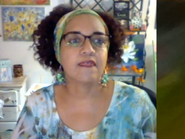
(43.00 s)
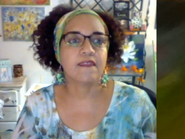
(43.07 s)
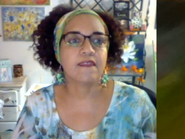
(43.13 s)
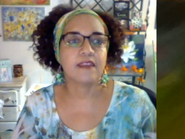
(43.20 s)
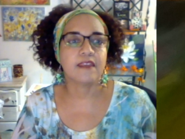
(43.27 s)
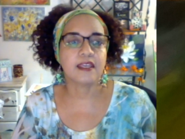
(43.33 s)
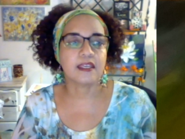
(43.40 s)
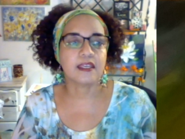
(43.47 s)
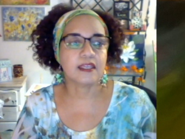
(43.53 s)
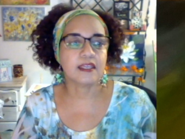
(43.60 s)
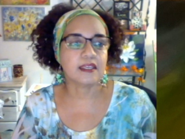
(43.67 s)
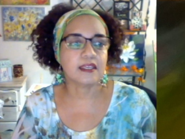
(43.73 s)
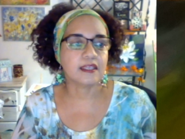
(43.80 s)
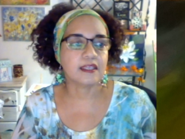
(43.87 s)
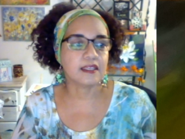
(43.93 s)

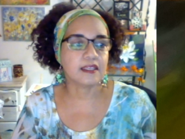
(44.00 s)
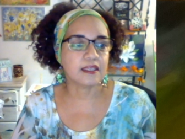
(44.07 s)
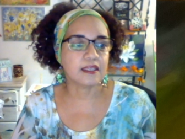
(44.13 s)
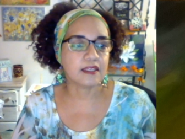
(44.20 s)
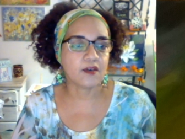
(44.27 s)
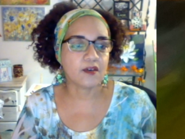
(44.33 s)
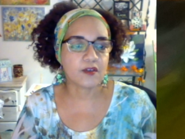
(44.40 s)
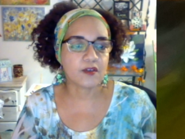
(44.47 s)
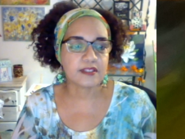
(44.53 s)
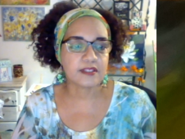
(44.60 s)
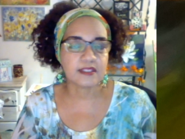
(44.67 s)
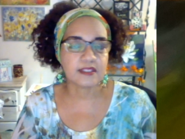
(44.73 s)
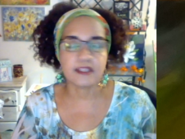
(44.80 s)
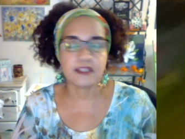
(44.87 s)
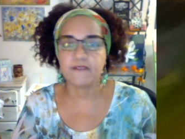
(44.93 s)
the
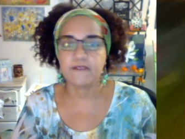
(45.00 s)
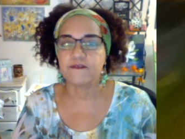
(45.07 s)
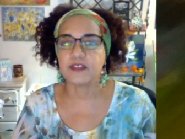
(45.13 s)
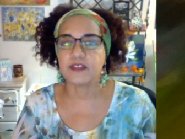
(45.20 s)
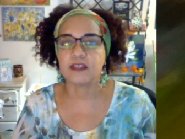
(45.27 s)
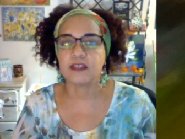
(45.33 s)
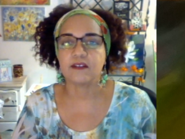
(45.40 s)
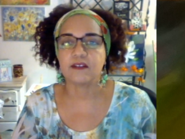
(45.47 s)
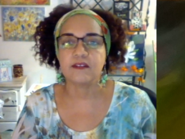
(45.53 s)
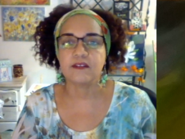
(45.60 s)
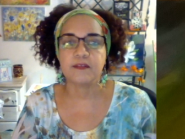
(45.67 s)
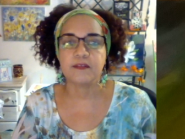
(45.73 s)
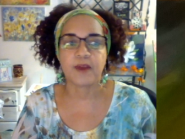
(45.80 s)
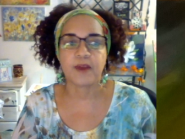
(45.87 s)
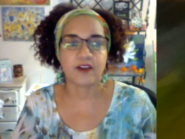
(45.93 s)
horses in the
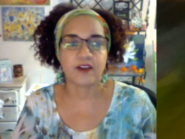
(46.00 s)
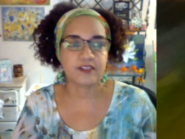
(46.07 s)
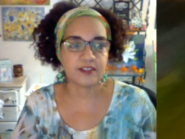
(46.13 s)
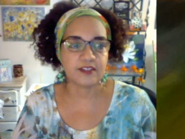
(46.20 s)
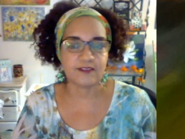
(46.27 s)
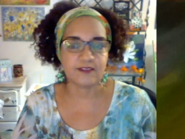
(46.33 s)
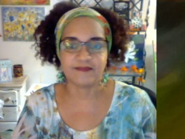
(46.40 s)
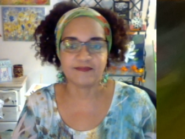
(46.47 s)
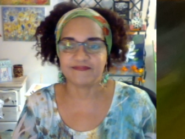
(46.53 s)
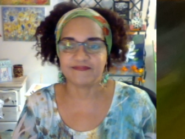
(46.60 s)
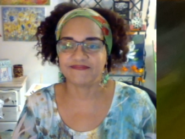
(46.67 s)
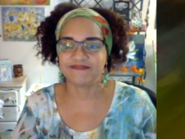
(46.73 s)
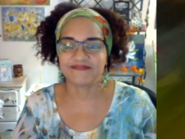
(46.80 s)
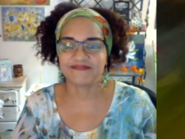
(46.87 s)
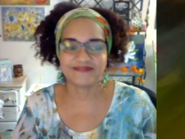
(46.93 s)
field part two.
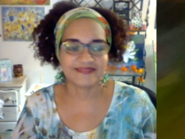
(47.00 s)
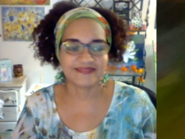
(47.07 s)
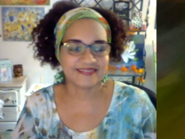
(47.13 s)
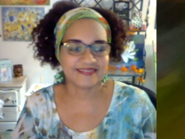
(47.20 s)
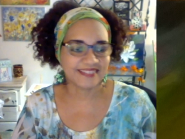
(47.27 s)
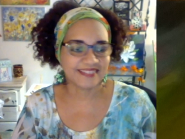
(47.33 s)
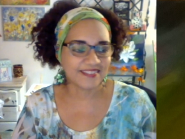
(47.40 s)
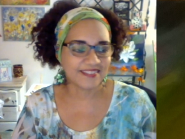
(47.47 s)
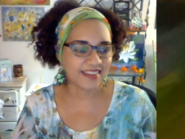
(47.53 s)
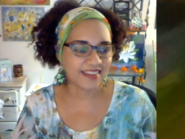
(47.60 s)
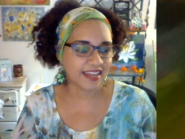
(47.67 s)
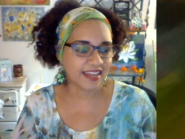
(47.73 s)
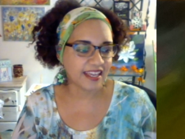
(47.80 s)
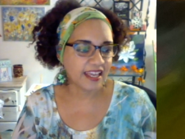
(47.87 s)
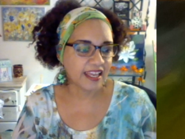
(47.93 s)

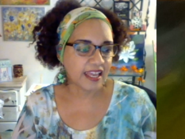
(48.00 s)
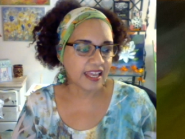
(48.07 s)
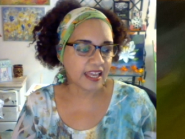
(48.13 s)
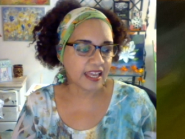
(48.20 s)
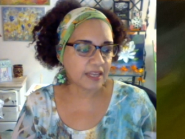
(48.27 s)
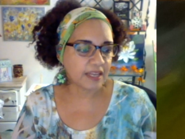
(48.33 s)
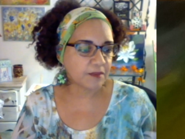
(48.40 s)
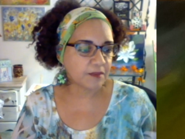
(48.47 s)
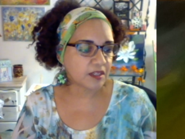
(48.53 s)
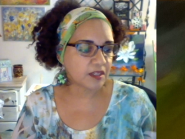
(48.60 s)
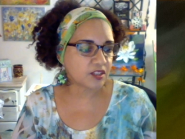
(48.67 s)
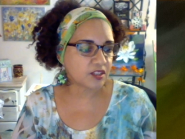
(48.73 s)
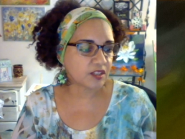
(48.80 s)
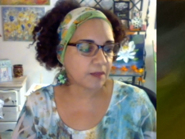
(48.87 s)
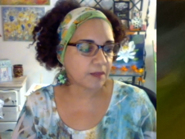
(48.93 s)
Okay, and I'm
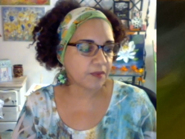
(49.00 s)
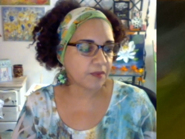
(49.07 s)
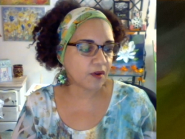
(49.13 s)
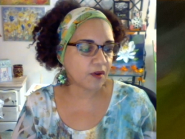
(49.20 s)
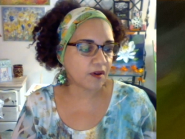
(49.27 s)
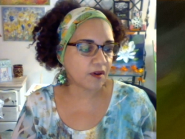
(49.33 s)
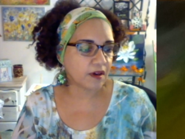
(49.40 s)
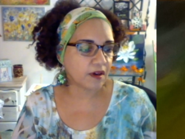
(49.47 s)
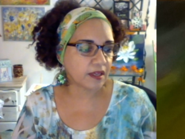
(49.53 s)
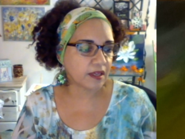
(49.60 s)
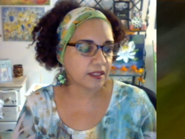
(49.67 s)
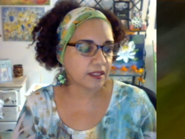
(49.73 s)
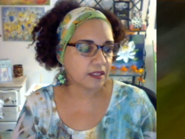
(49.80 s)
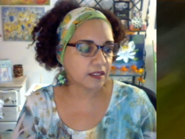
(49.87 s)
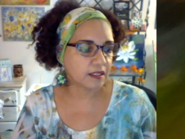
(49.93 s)
going to jump
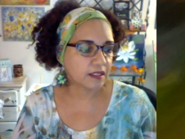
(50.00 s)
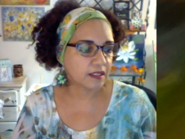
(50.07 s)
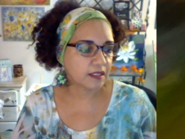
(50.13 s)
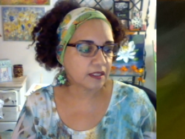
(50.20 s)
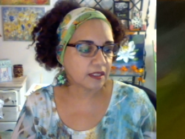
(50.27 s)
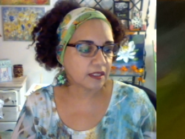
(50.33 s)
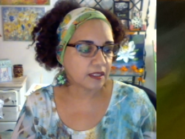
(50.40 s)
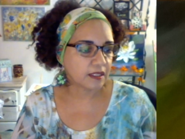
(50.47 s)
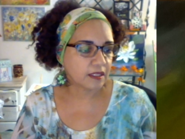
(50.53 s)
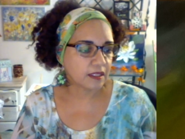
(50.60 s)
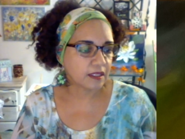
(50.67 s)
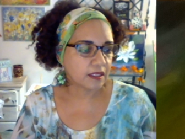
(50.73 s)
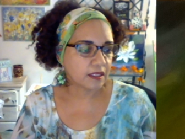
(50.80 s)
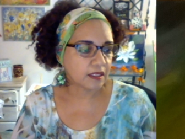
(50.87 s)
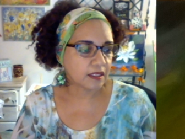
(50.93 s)
on
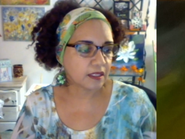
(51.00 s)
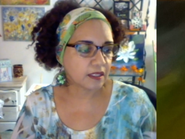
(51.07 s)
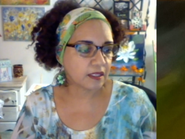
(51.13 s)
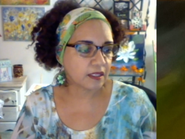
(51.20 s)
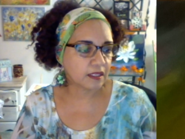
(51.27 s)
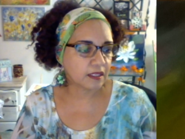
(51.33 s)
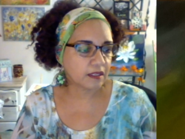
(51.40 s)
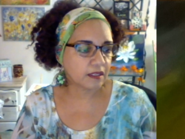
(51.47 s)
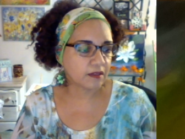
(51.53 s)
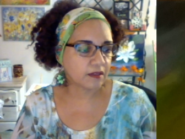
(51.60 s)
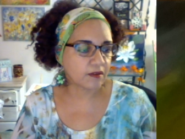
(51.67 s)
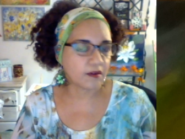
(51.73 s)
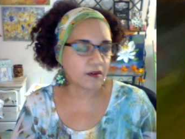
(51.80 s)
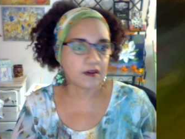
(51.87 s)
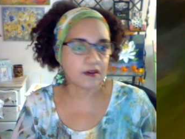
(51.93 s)

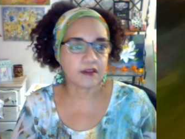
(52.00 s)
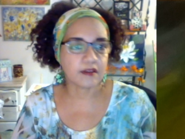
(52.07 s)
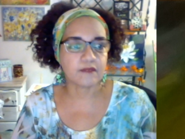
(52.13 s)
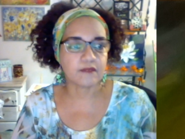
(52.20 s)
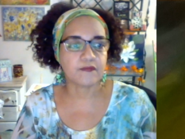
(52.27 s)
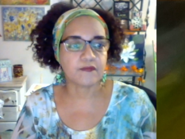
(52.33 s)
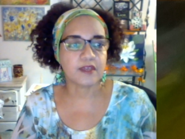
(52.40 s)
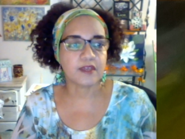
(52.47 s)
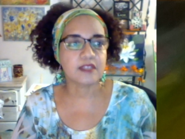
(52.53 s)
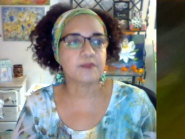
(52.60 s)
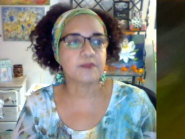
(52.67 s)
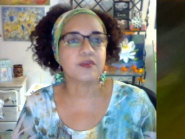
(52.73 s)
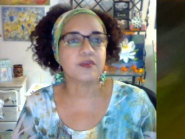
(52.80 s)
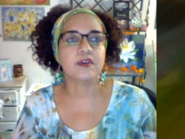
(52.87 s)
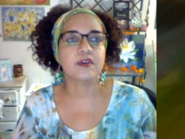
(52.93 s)
here on
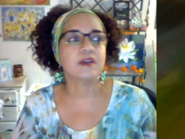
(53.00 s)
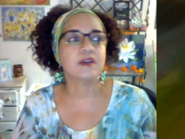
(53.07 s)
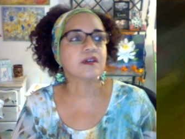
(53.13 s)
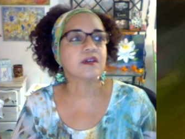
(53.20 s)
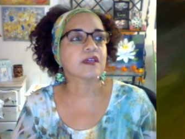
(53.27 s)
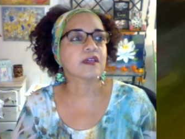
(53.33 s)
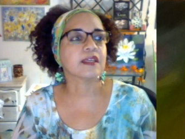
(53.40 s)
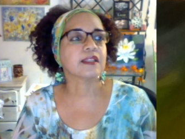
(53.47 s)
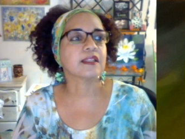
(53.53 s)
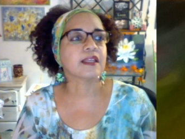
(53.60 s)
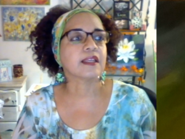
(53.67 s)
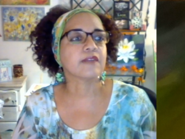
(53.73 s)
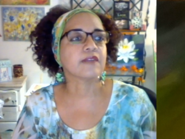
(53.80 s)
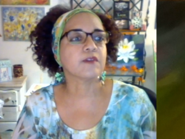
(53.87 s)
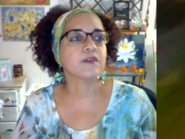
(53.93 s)
Facebook and
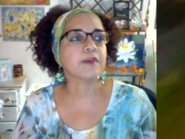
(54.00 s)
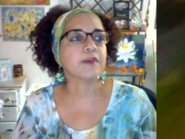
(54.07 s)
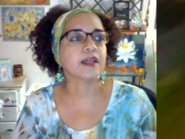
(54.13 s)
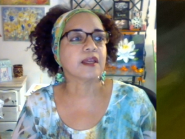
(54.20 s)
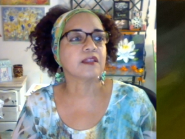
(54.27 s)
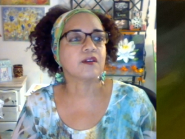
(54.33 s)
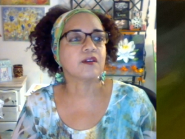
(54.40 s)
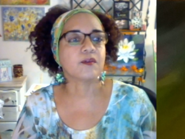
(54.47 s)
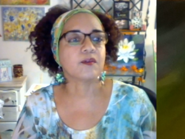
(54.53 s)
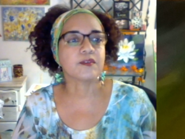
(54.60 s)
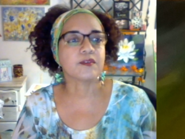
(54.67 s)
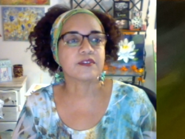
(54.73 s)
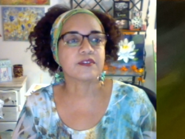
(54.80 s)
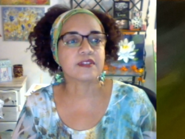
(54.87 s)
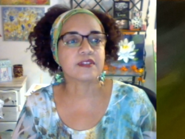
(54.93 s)
let everybody know
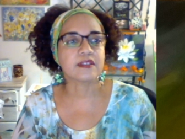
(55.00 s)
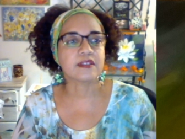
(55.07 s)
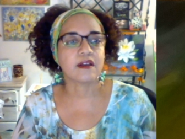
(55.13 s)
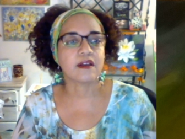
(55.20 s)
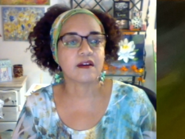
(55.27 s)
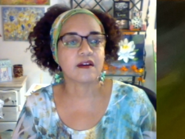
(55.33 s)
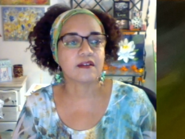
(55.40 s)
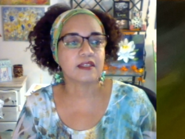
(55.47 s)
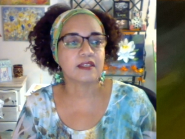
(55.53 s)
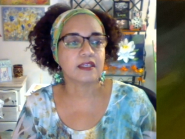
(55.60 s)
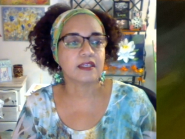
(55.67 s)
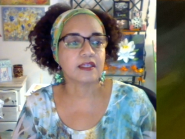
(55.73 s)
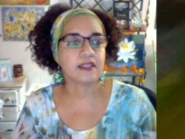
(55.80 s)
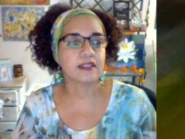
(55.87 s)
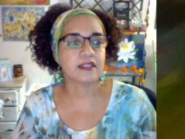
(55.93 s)
we're
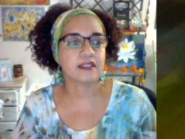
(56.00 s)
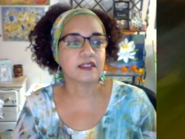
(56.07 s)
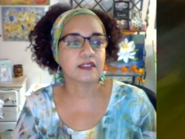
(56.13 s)
starting.